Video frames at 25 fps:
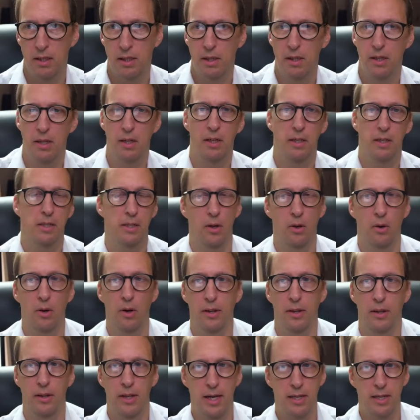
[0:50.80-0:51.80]
So
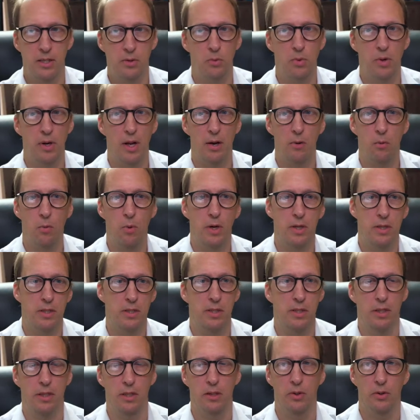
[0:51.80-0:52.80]
that's what I want
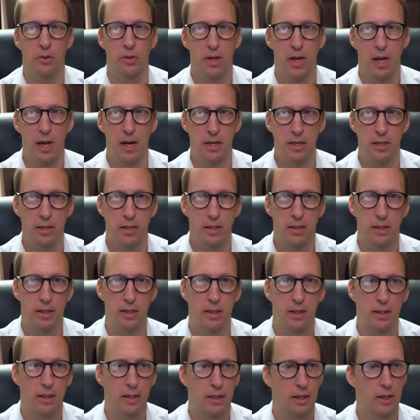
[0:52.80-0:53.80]
to create.
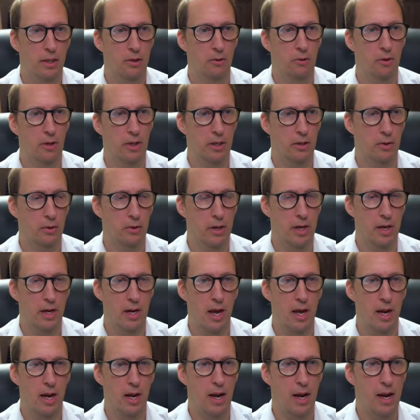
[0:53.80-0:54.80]
I want to create
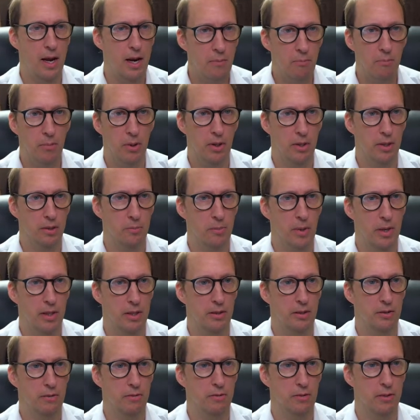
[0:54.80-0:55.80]
a hamburger
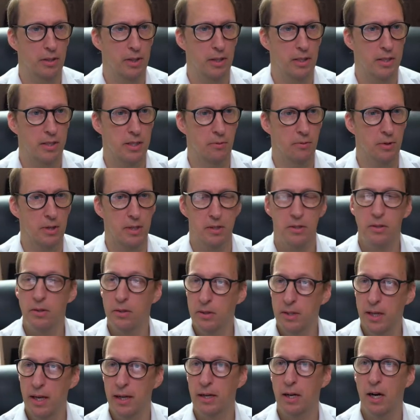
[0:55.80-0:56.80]
menu for this. I want to turn
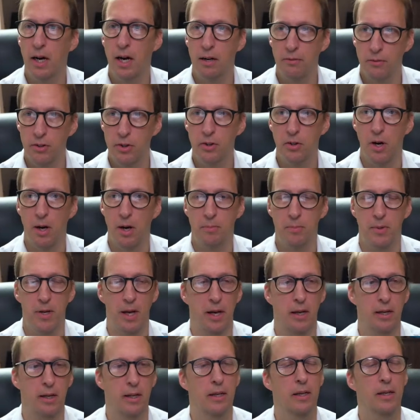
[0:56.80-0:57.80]
that hover drop
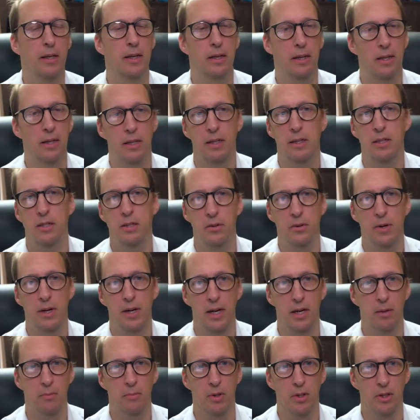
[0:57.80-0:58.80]
down into a
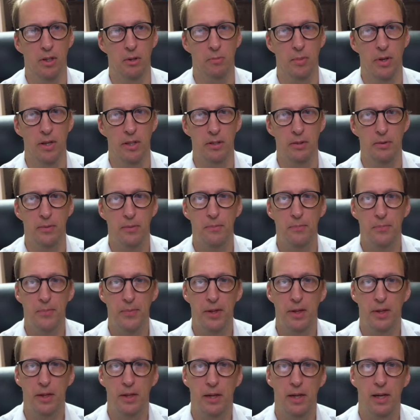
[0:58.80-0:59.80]
hamburger menu.
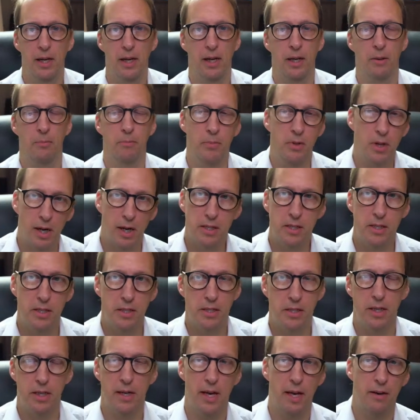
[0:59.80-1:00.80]
And I'm not just
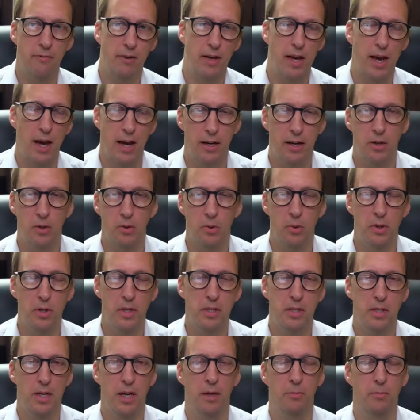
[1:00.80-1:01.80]
going to have categories,
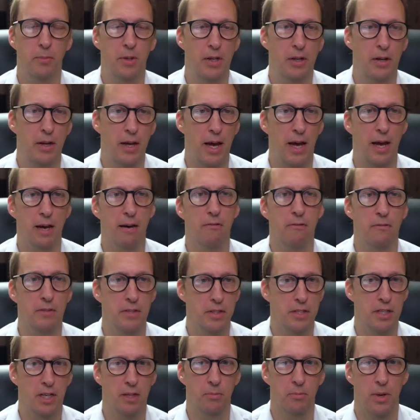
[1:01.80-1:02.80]
I'm going to have
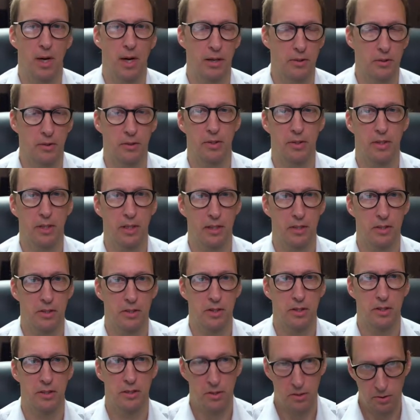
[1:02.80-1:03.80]
some other things
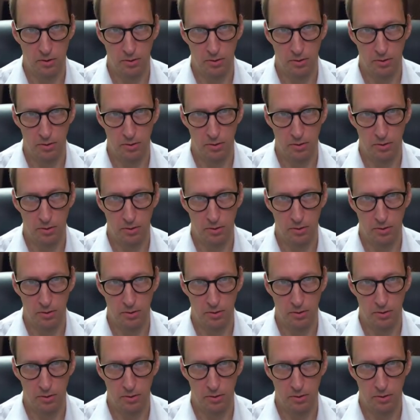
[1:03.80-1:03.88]
too.